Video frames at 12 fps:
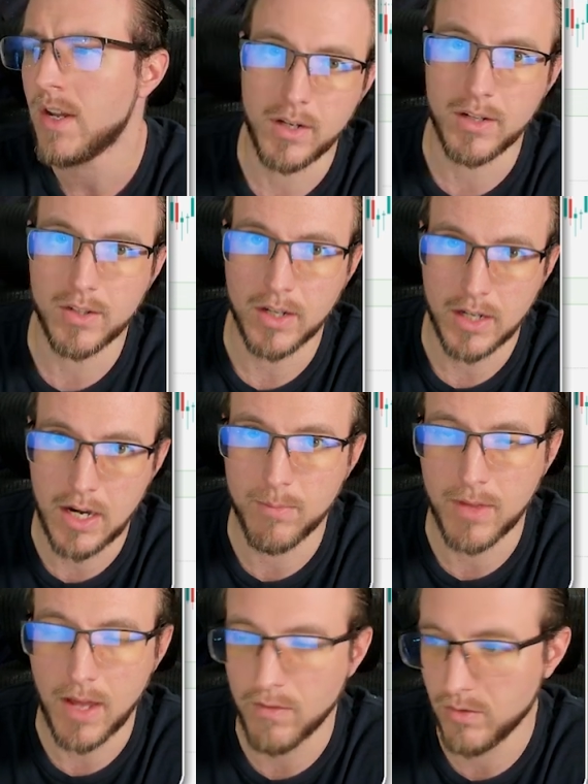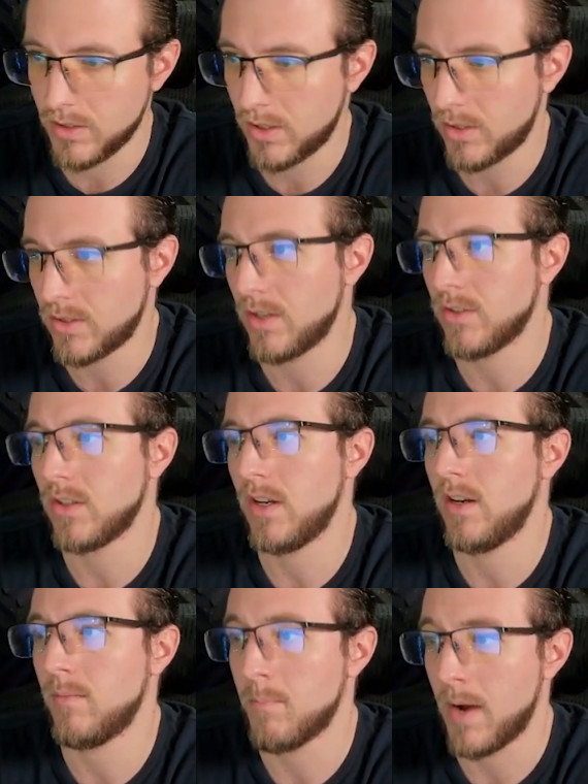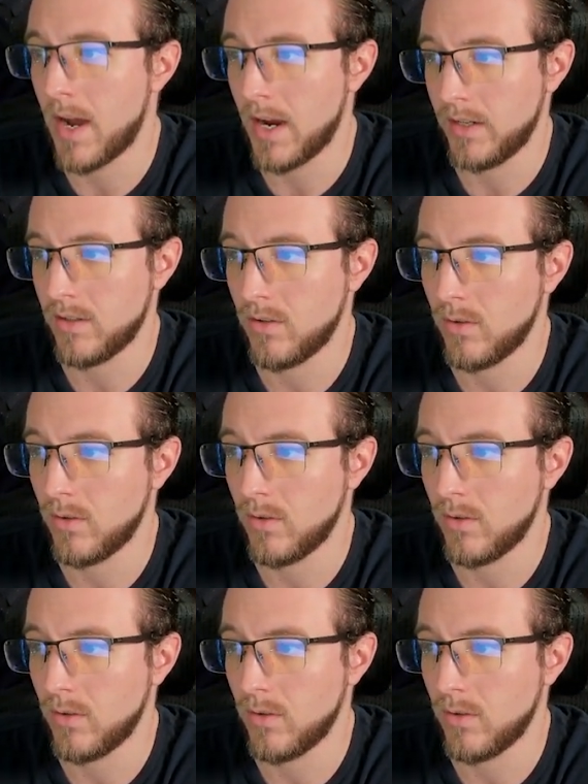Please keep that resistance in mind.